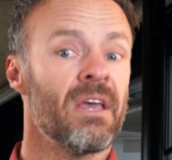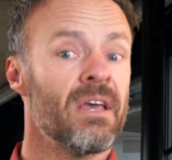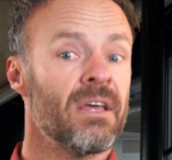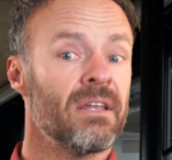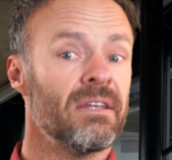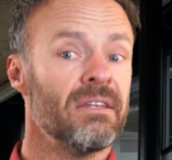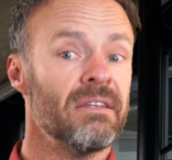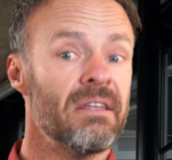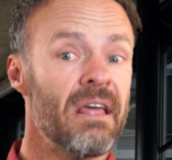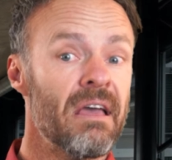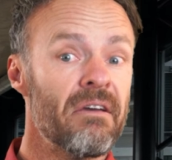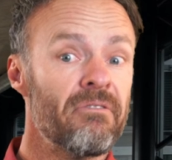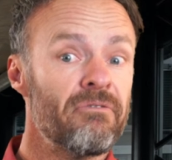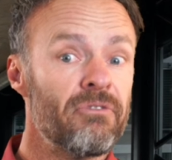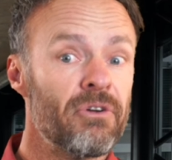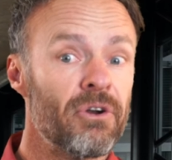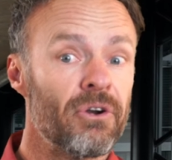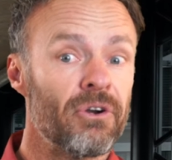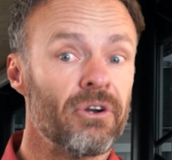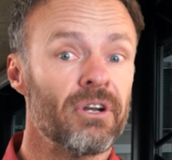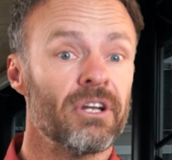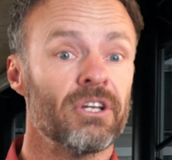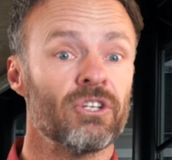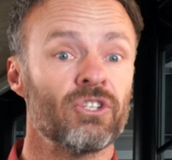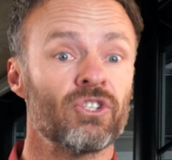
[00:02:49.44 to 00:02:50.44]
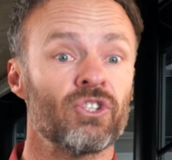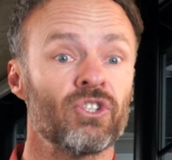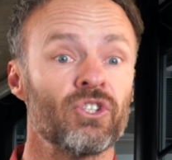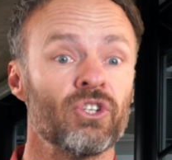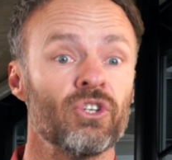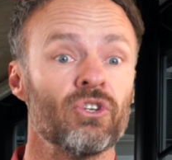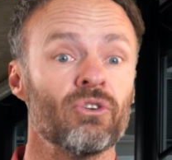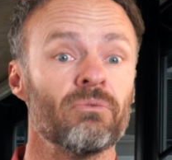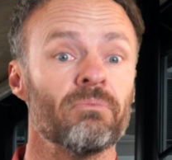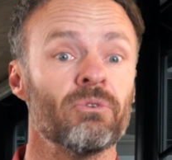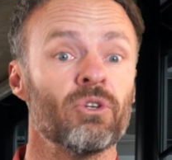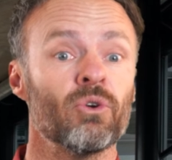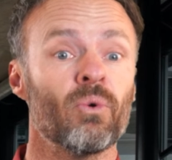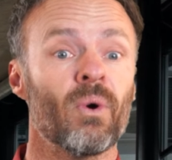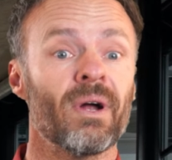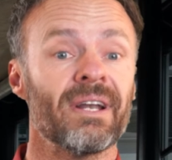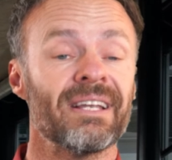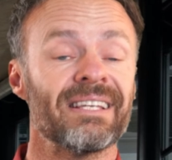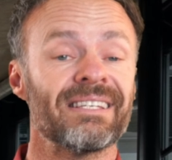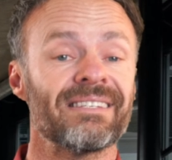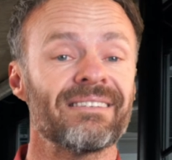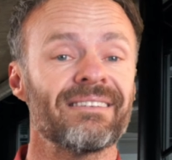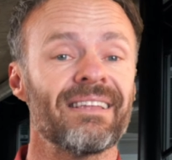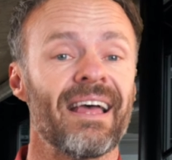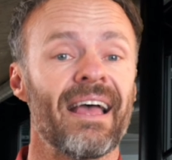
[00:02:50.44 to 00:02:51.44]
Never assume you
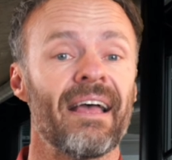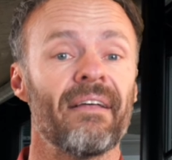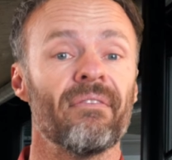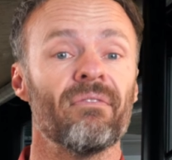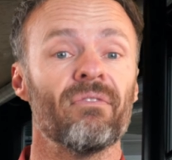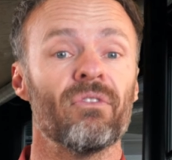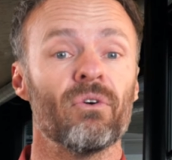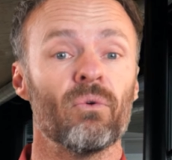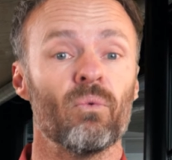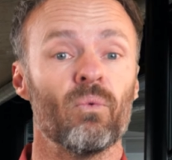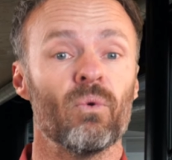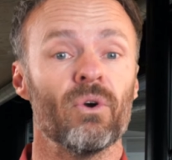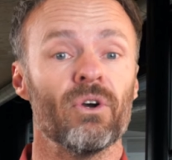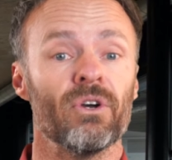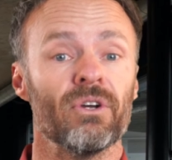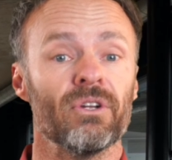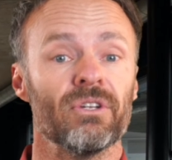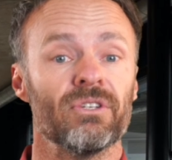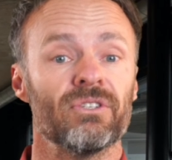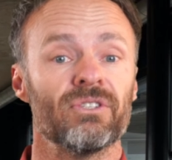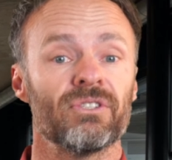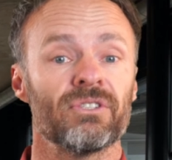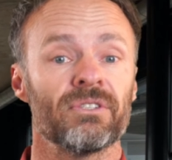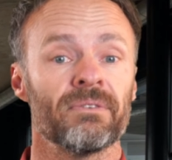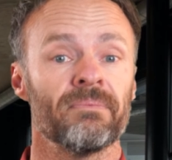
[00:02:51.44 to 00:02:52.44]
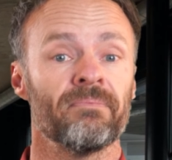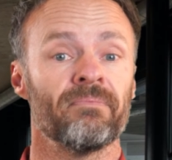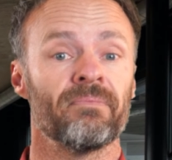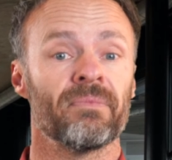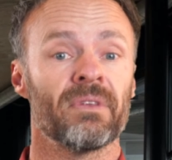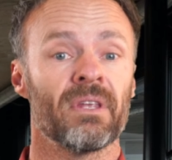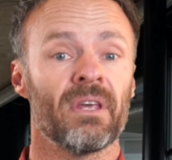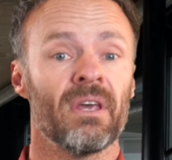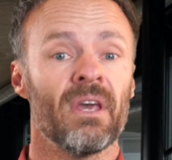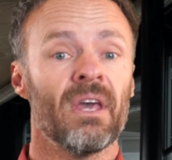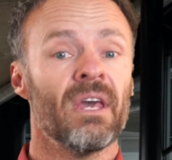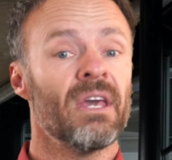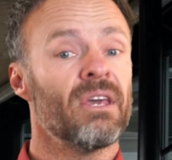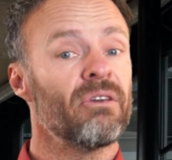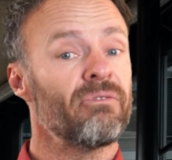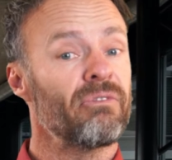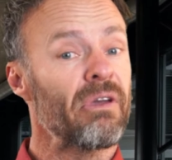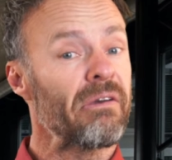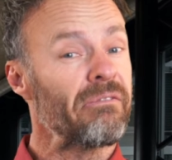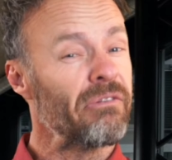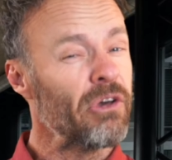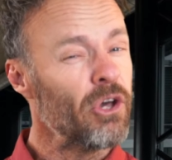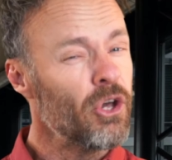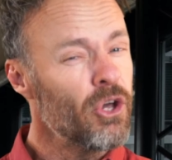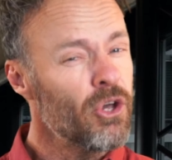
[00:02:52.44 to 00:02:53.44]
understand the words. If you
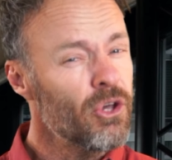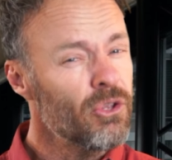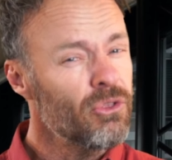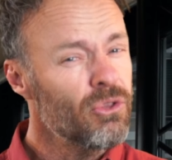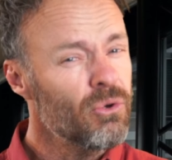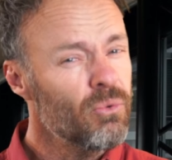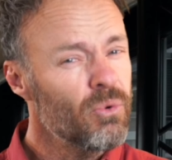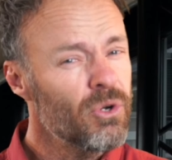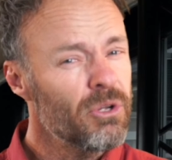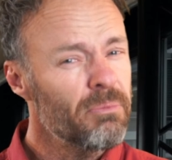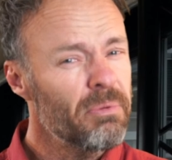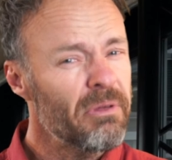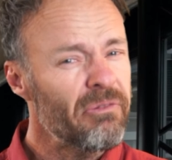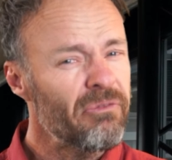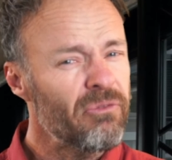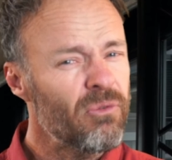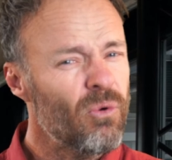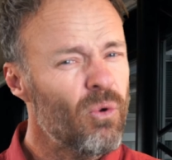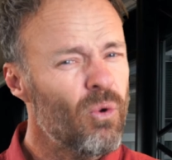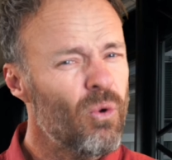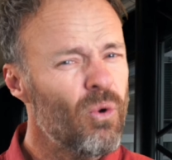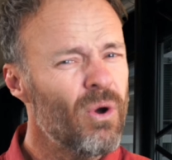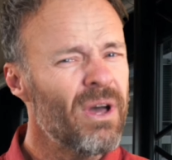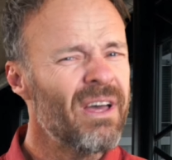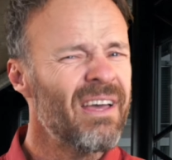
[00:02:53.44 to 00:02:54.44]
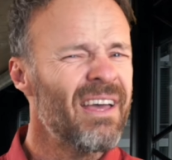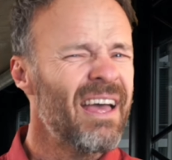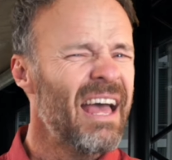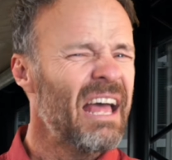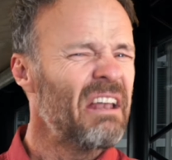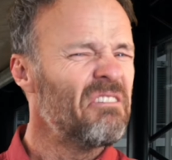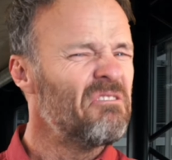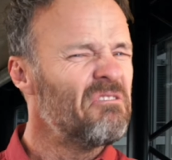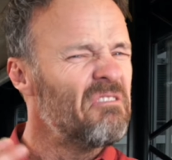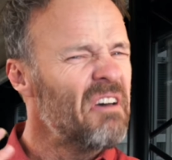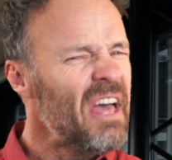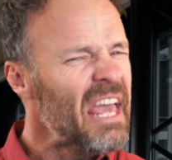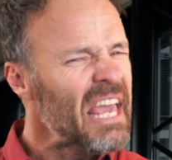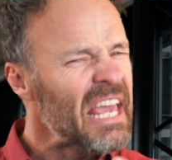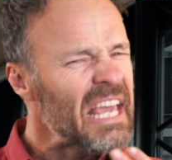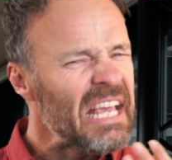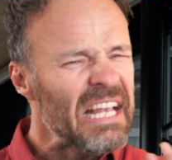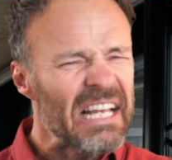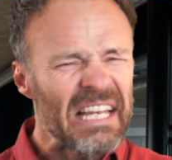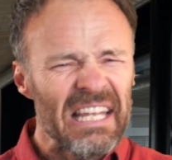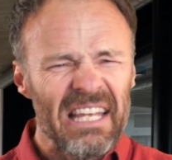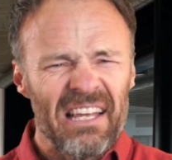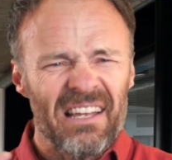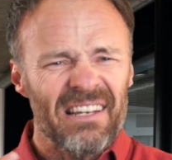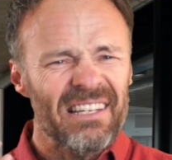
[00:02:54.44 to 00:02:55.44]
have heard the word before and
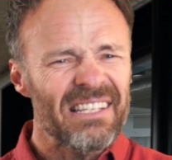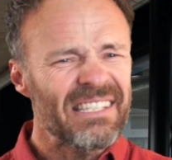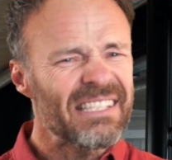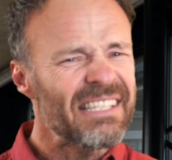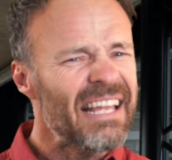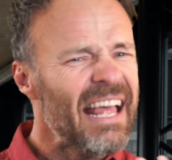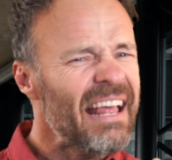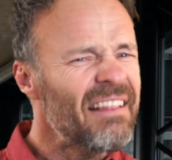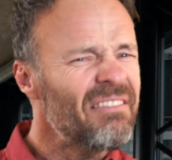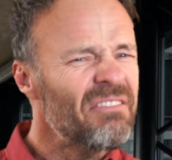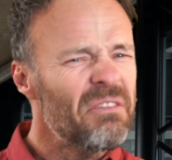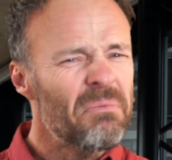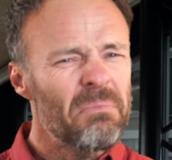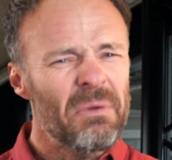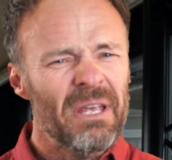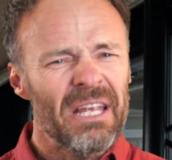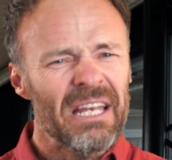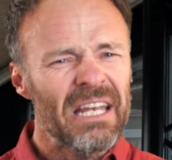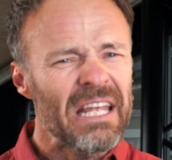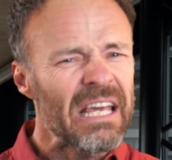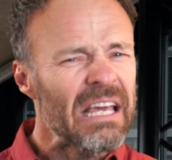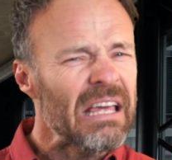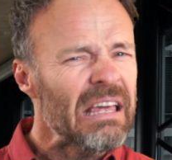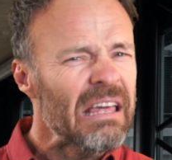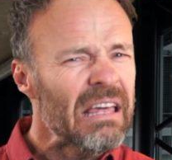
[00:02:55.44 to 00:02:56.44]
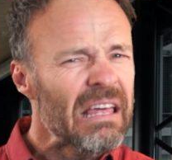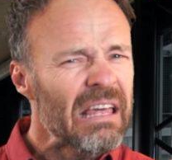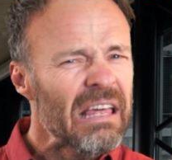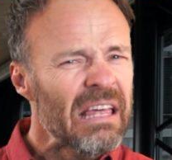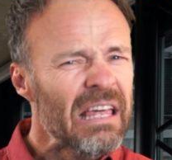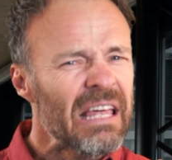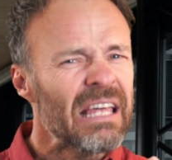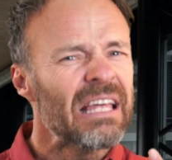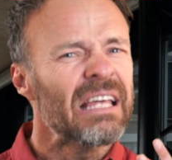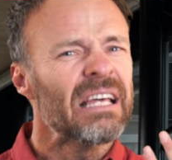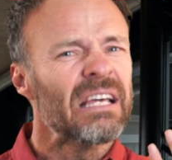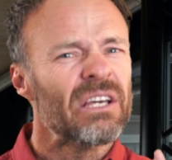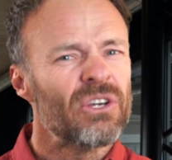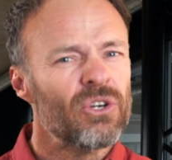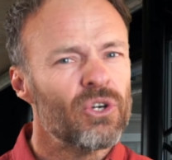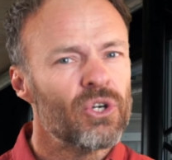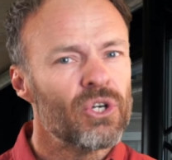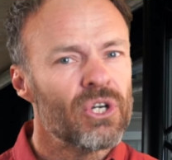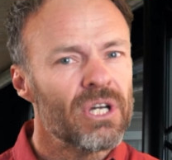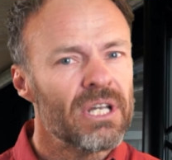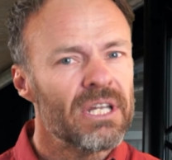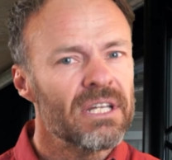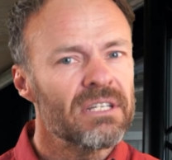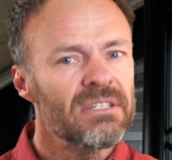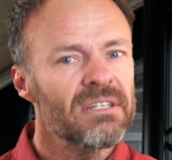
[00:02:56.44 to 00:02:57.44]
vaguely understand the meaning,
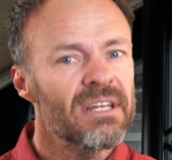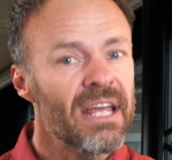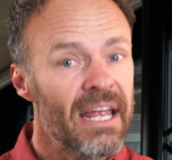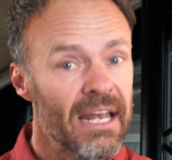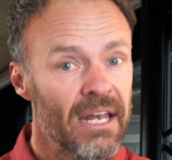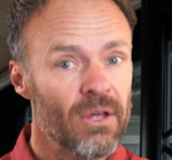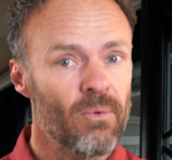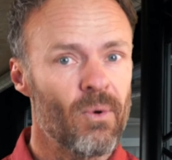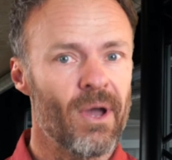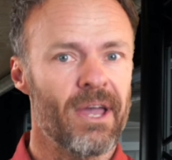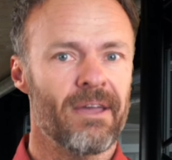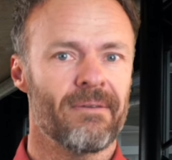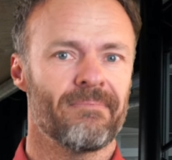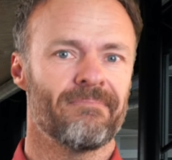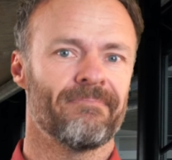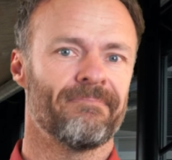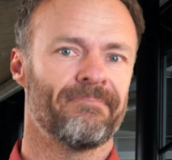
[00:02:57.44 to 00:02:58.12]
Google it anyway.